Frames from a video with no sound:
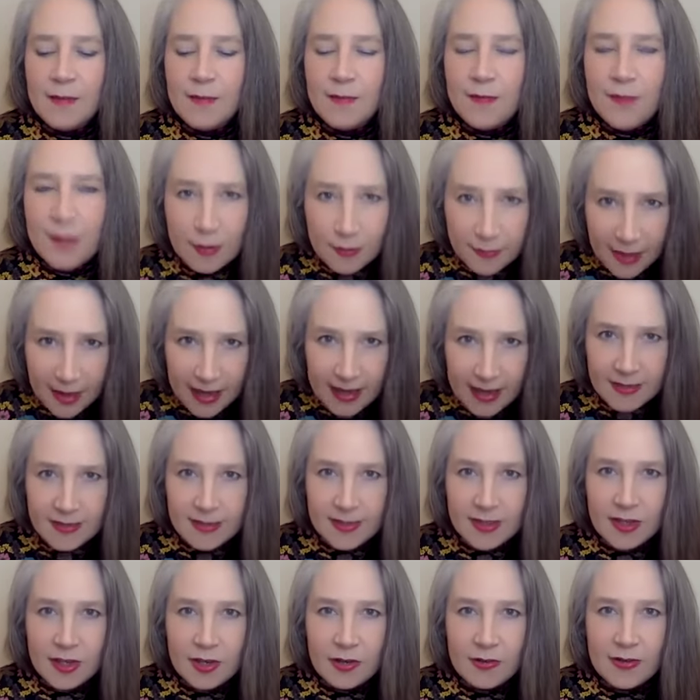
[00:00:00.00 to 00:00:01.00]
feel that
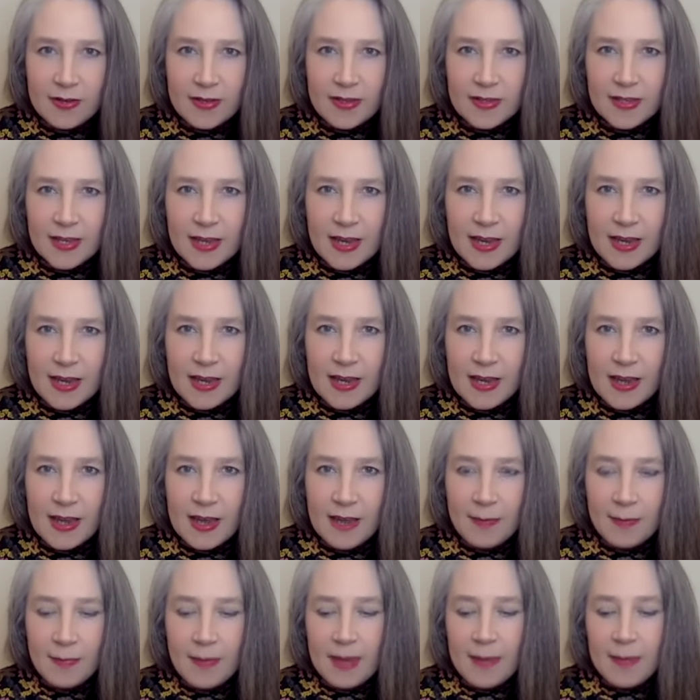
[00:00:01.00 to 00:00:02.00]
insecurity
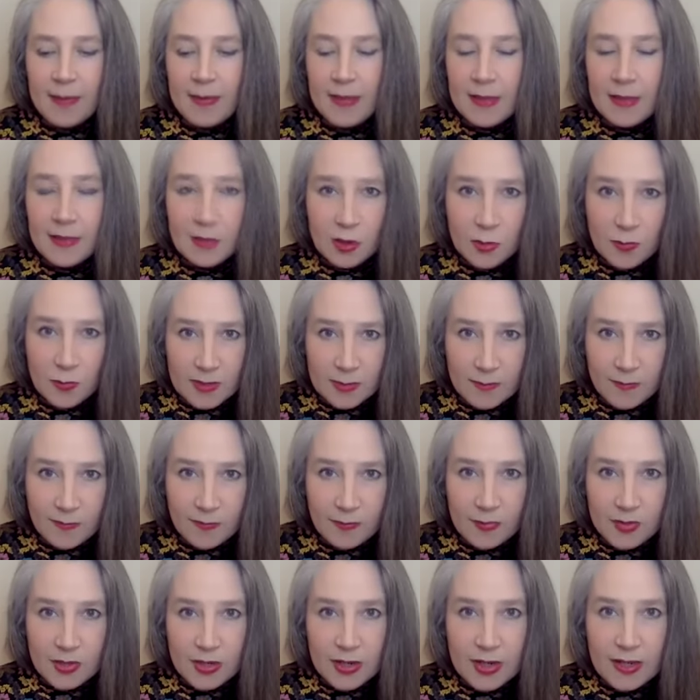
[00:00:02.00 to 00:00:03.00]
and maybe that stops them
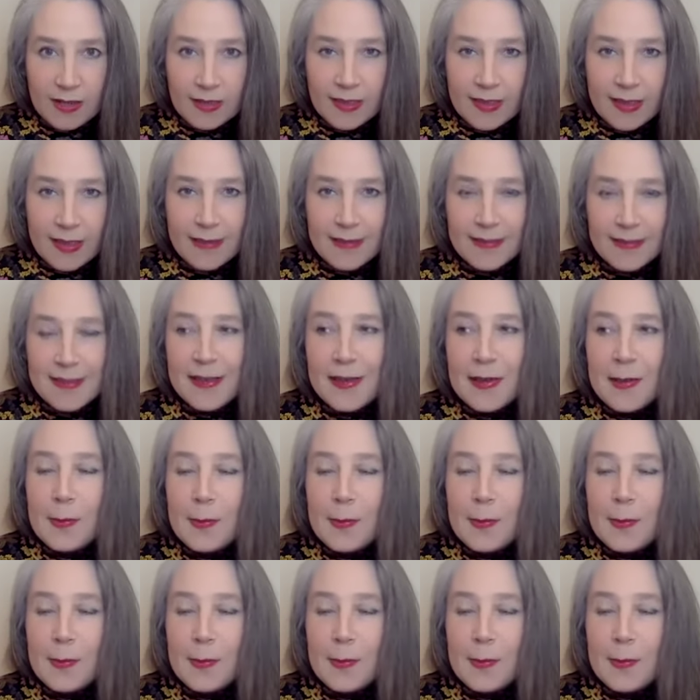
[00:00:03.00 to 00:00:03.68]
from doing things.